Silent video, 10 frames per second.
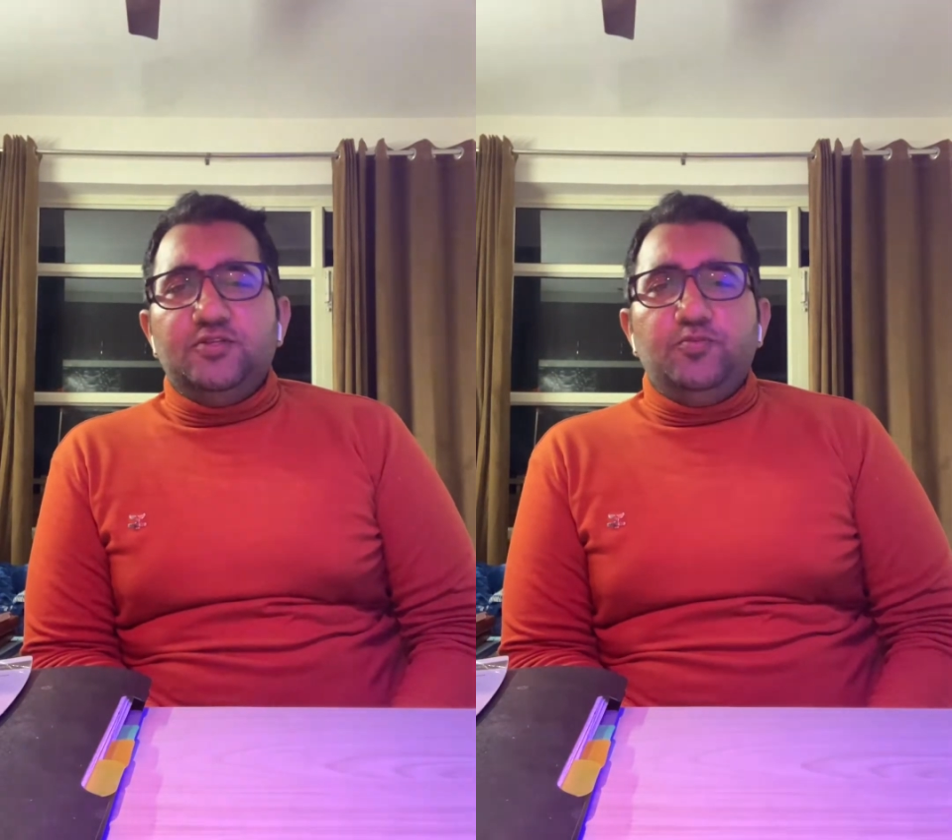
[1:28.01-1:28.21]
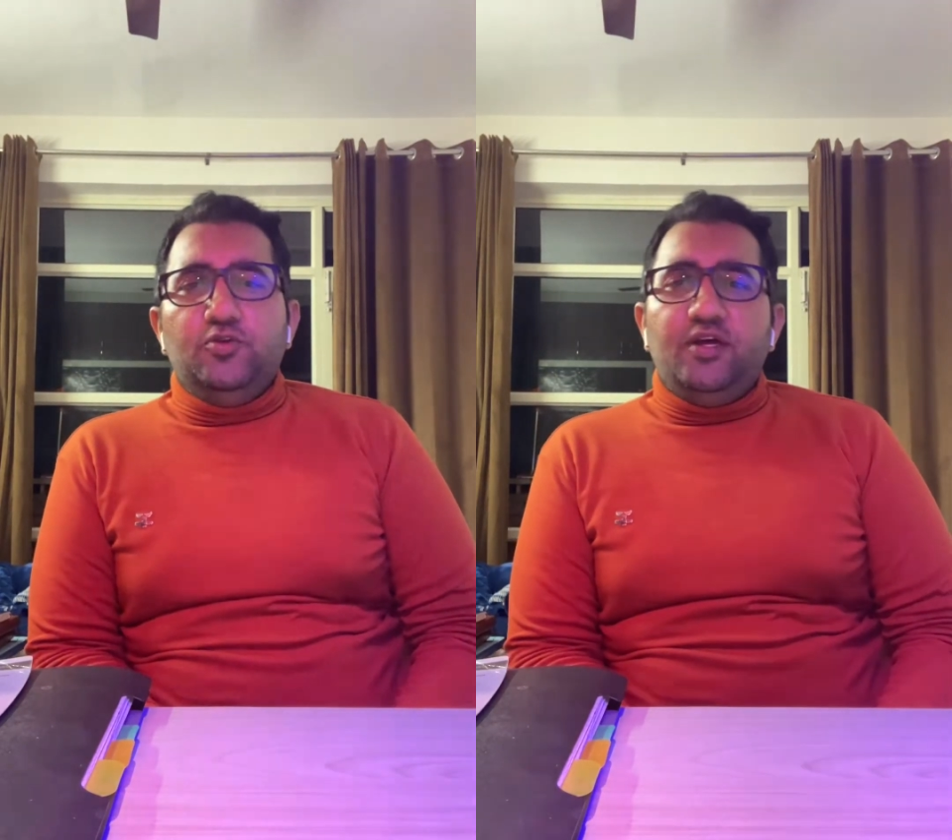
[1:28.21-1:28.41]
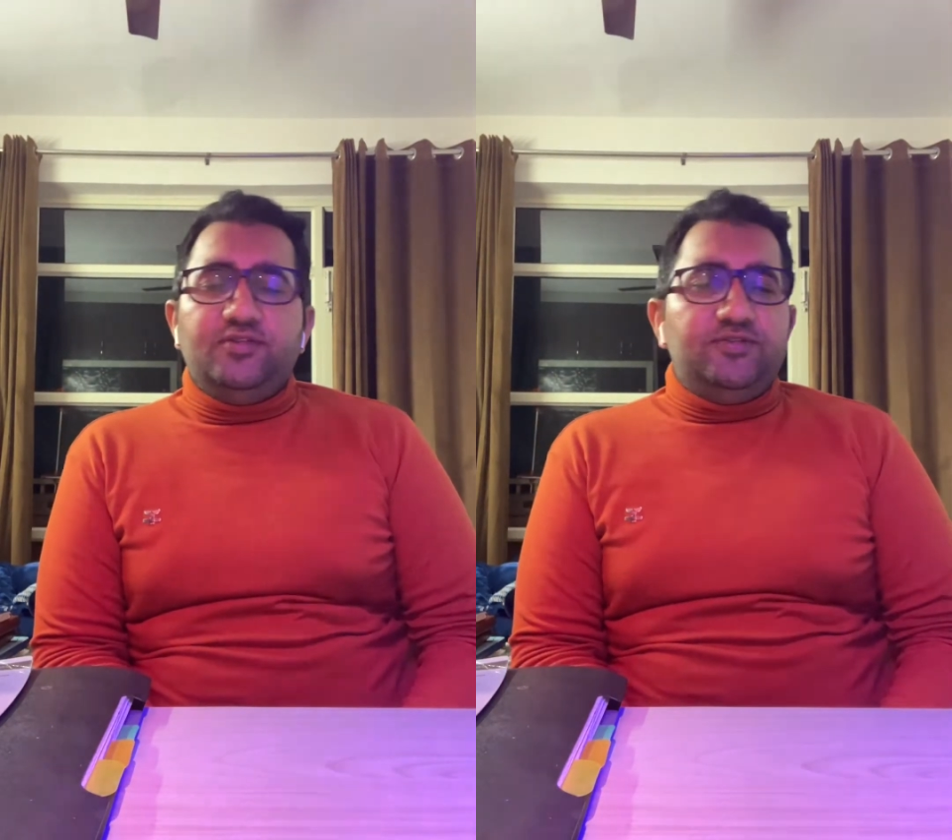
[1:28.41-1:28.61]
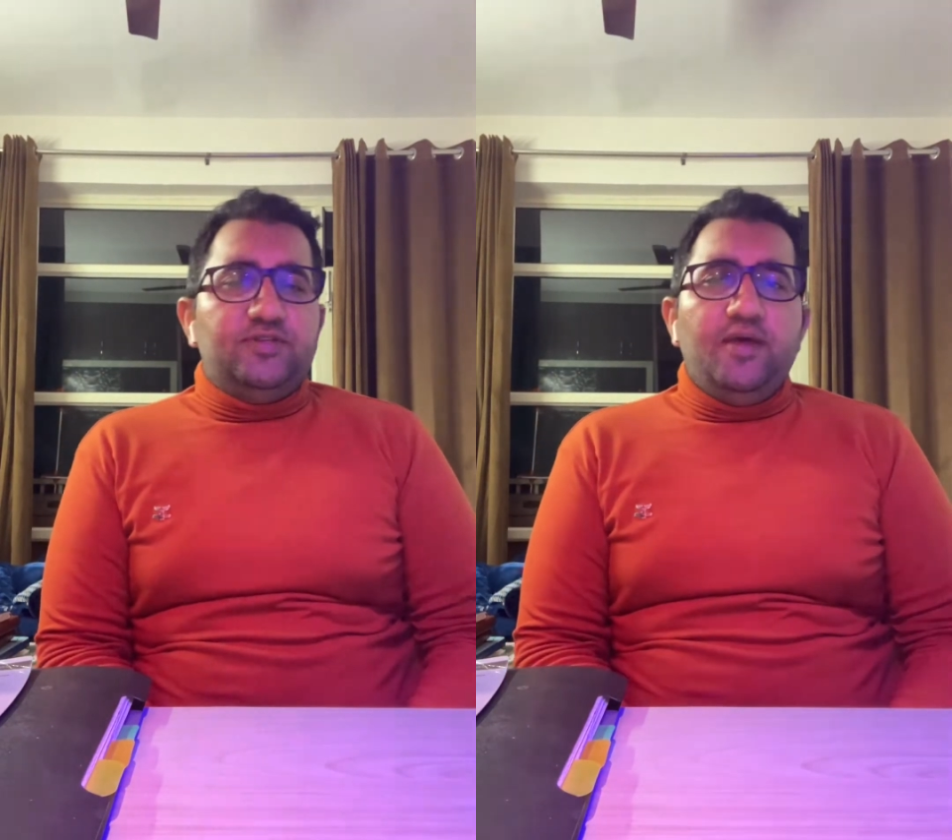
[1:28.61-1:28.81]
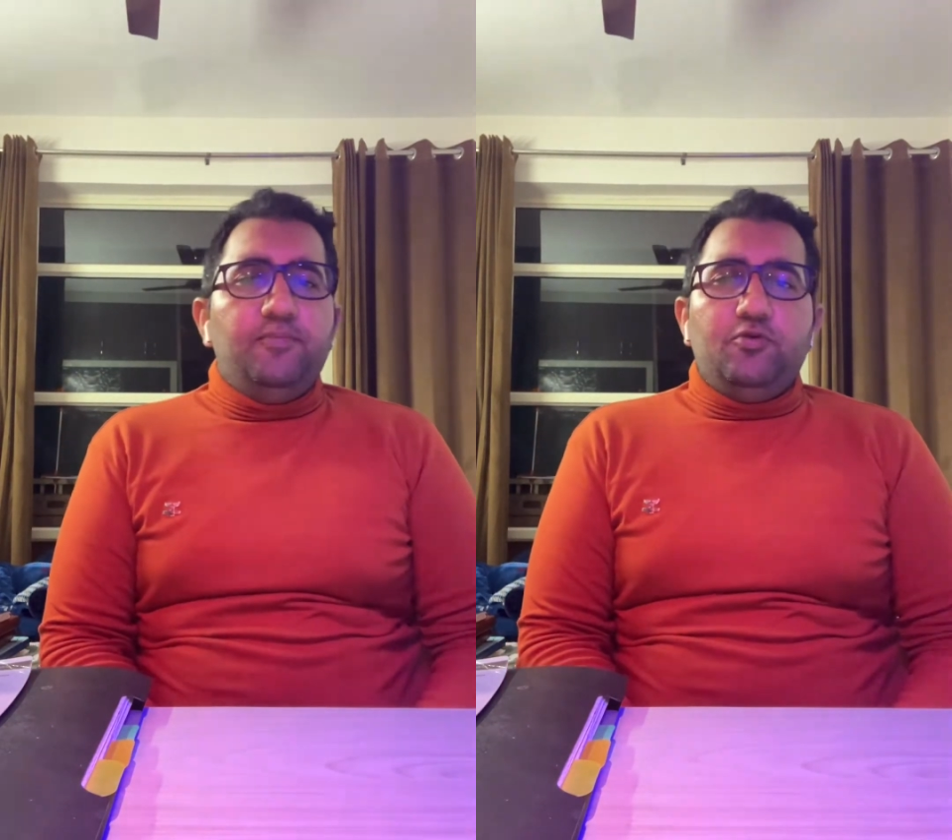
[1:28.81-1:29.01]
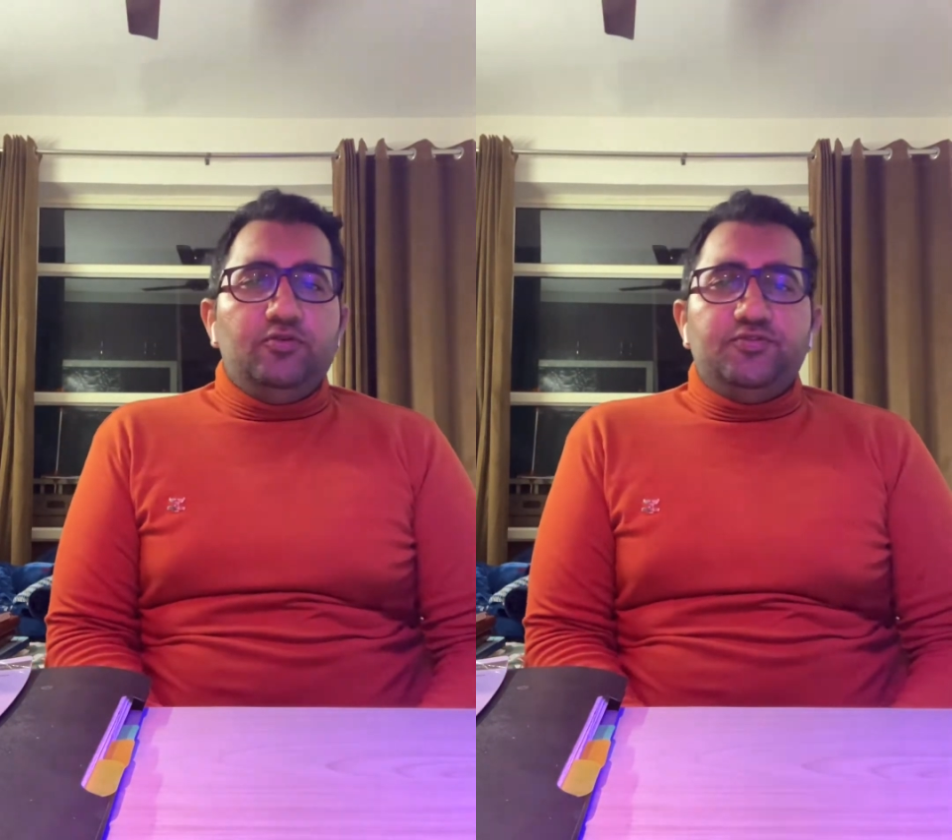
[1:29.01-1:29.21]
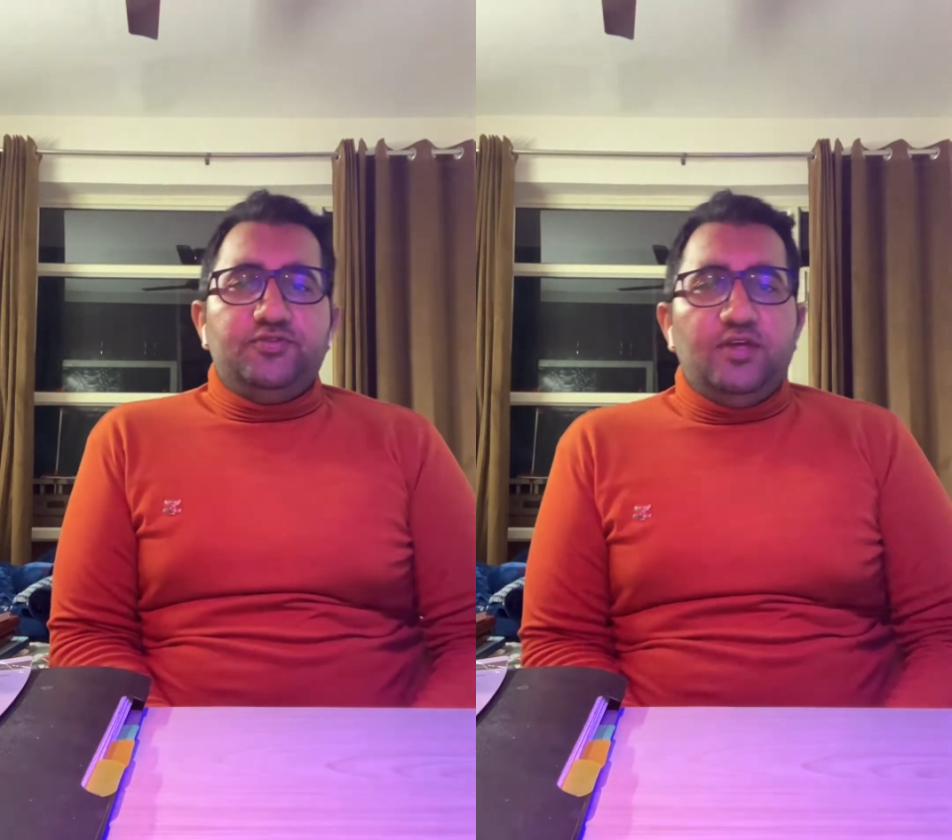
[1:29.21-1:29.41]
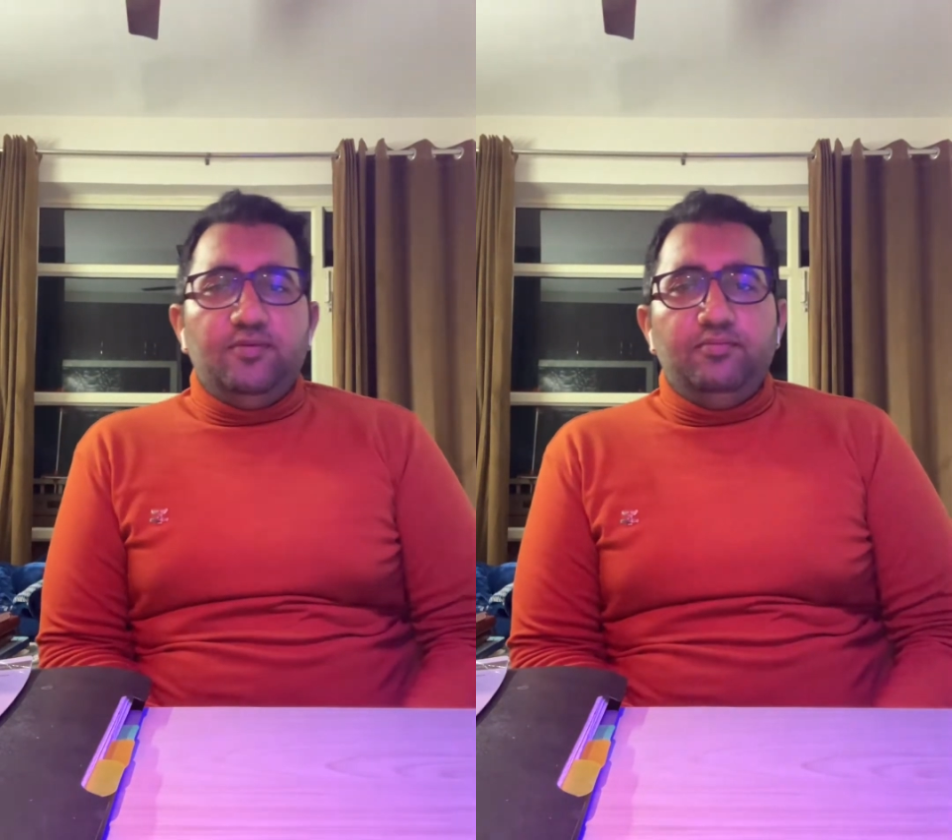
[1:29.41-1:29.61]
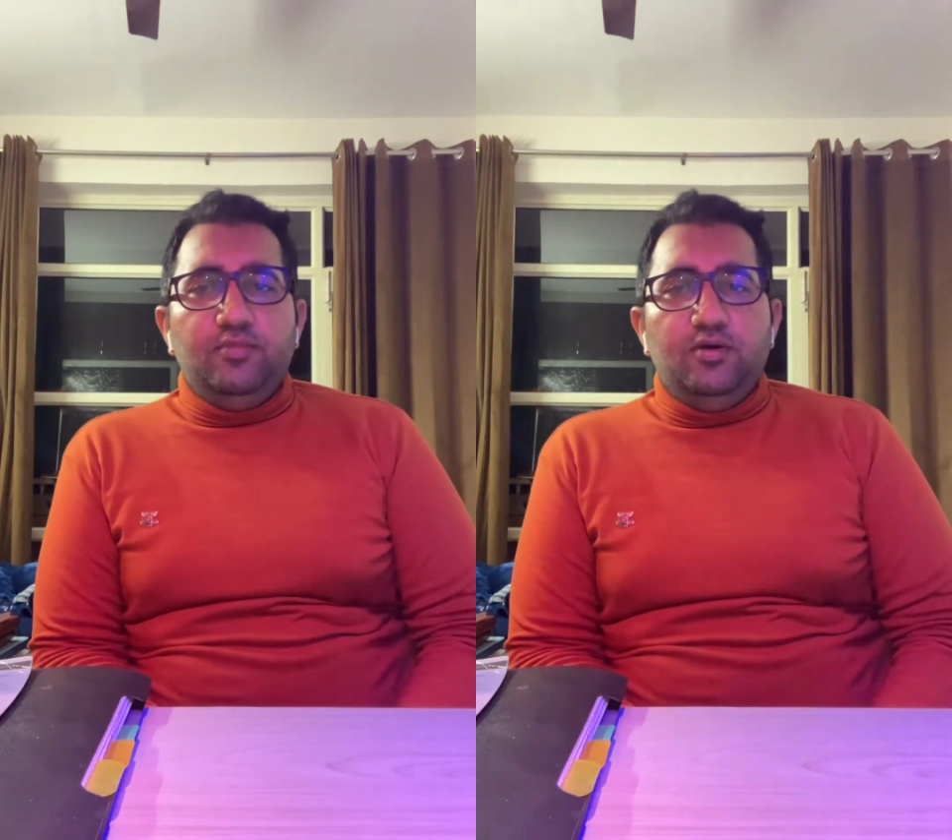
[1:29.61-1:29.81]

Both are same same